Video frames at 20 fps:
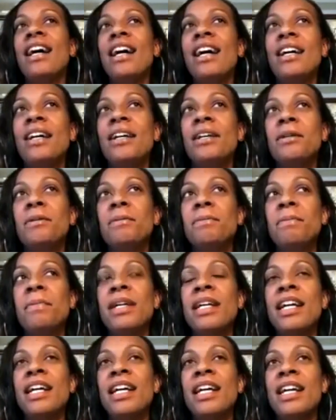
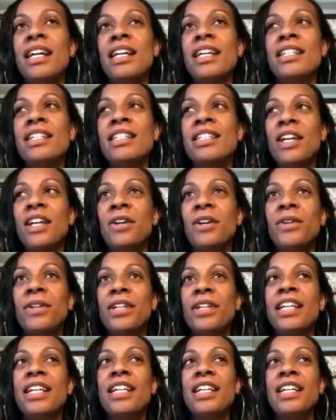Um, so